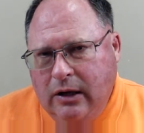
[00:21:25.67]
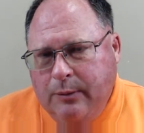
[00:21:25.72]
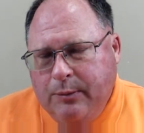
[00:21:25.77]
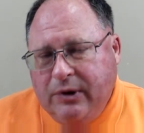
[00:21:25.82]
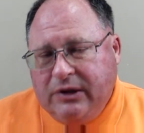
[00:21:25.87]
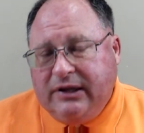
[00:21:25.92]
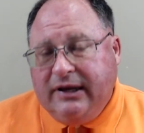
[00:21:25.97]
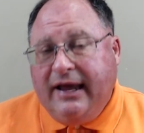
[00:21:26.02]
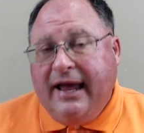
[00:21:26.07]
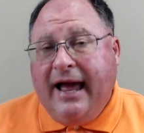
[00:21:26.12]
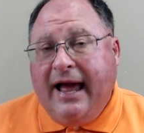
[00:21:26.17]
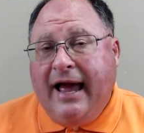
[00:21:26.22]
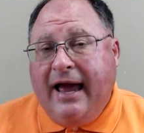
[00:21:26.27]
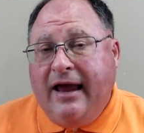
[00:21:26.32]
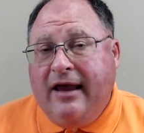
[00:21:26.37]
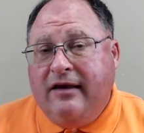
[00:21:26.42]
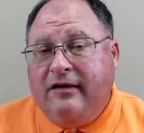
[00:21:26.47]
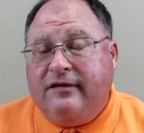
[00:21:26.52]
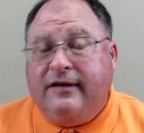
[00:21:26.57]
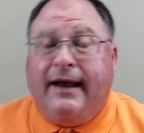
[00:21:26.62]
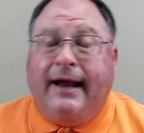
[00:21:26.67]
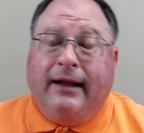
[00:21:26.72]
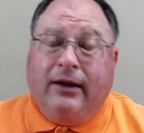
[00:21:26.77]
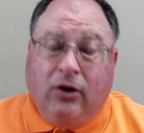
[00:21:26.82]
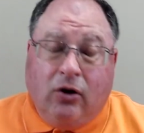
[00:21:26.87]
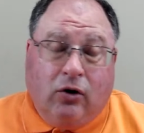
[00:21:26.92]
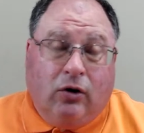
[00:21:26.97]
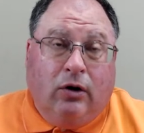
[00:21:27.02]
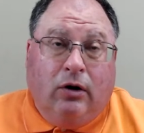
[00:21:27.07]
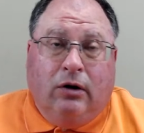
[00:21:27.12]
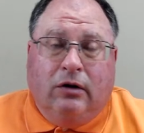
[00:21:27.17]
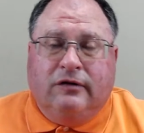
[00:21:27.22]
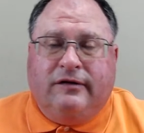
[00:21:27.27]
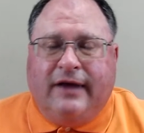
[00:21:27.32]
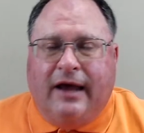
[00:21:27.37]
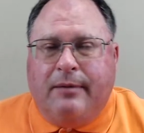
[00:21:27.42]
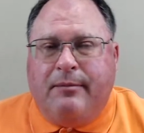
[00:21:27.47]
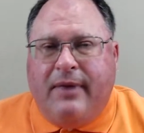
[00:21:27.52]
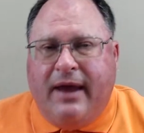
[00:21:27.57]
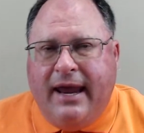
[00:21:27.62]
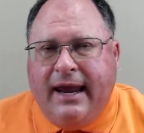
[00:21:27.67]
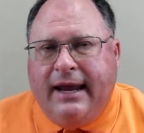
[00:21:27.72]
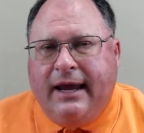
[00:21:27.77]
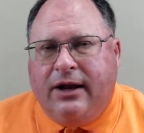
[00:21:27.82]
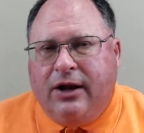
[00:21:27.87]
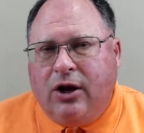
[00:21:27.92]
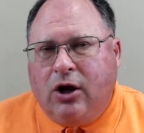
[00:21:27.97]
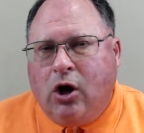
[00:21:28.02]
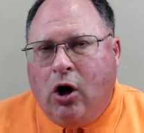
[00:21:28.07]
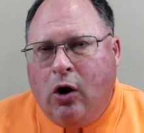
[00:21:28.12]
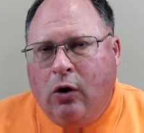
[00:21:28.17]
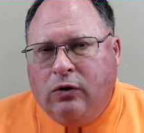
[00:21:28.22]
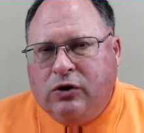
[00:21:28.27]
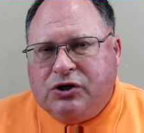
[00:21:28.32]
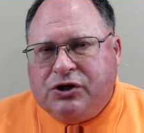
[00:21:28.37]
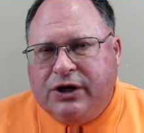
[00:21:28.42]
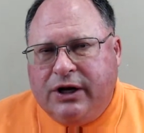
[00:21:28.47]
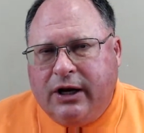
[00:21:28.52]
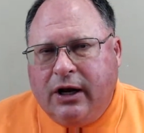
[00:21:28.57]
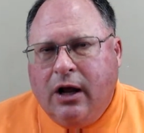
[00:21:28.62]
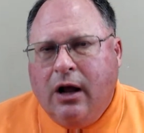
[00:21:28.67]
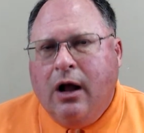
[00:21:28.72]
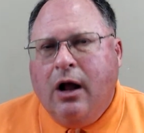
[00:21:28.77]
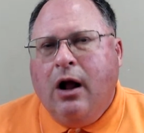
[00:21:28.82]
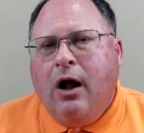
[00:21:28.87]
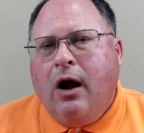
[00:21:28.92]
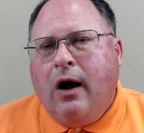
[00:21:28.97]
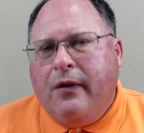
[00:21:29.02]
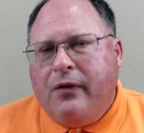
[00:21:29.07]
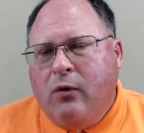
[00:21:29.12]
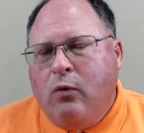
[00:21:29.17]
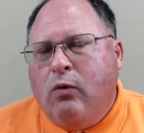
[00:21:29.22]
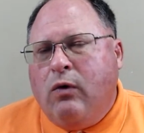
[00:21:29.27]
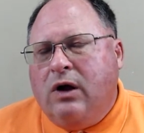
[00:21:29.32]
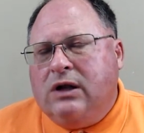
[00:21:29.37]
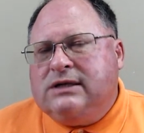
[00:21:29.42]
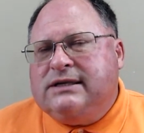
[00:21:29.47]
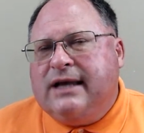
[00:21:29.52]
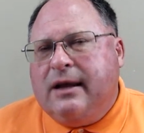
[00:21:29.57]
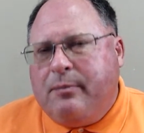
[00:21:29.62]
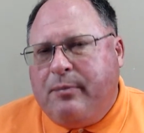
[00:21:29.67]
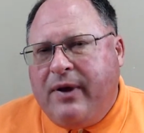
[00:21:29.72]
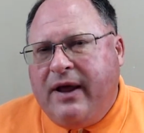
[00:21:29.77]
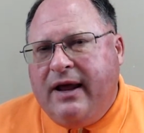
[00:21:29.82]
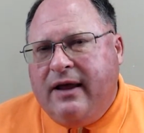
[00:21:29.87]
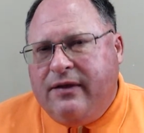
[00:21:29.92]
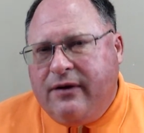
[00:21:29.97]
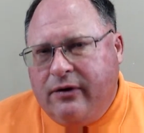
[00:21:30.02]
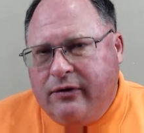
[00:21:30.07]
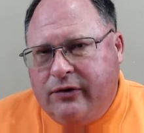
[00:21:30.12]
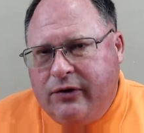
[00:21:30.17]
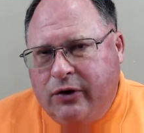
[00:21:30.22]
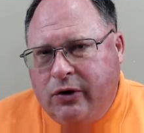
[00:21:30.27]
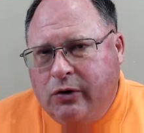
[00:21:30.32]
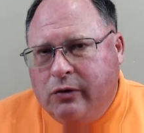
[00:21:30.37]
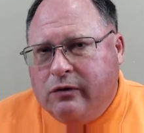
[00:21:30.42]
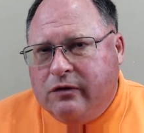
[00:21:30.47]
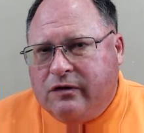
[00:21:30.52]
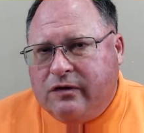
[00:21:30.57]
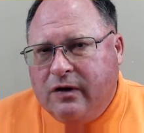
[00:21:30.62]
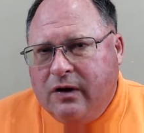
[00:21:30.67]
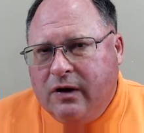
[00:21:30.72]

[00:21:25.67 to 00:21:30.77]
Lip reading: But the guys and girls that make it in coaching are the ones that pay their dues.